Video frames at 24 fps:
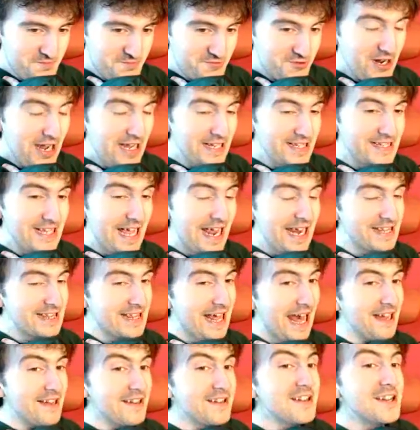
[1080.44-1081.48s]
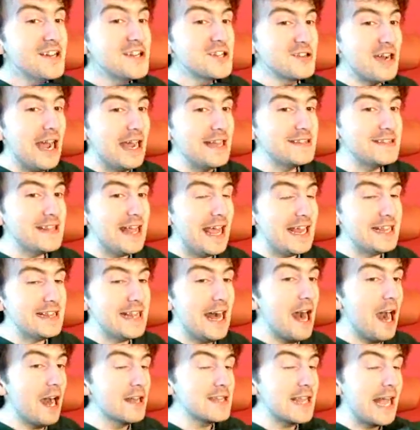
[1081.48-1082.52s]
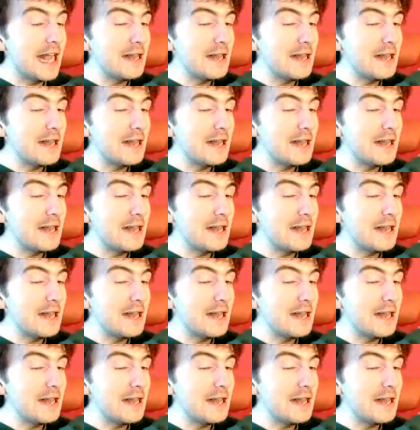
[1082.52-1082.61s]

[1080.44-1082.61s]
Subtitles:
Try saying that. I've